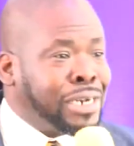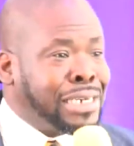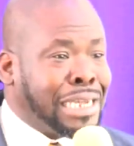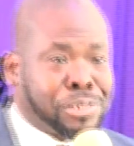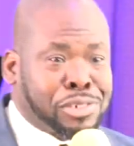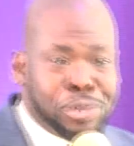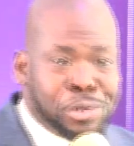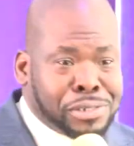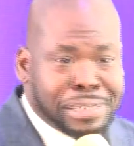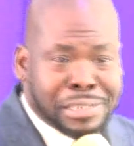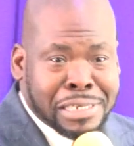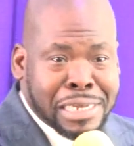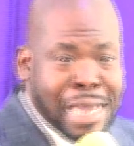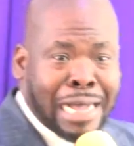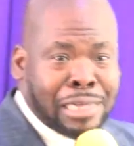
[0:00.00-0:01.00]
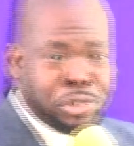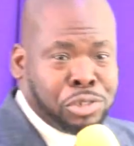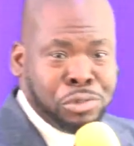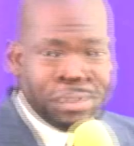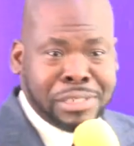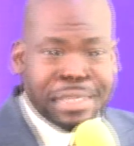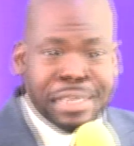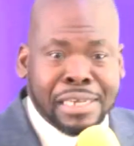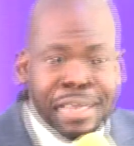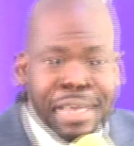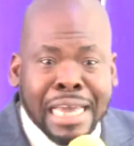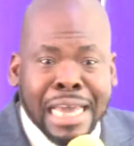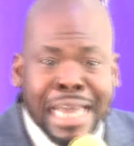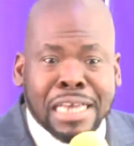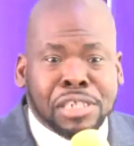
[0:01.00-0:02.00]
does not see as you see.
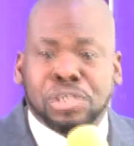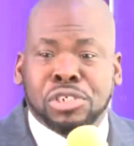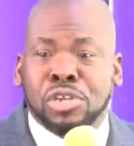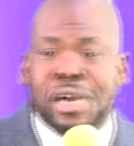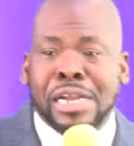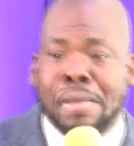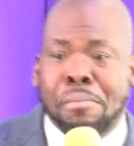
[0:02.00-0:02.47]
He is not a